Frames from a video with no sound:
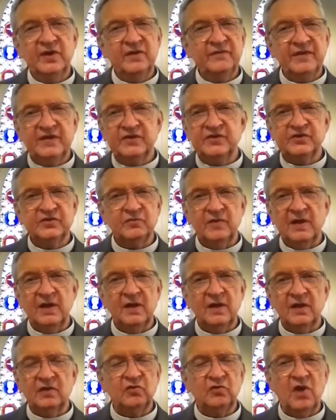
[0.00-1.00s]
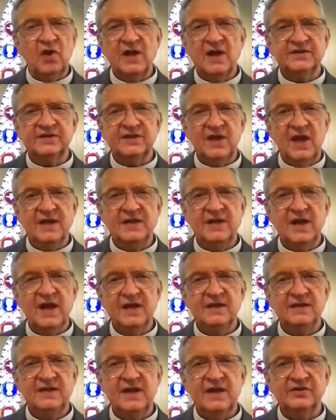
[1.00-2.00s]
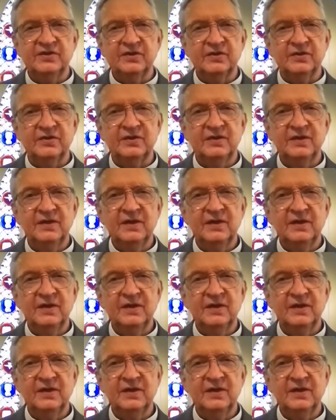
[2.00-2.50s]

of Israel across Sinai Desert.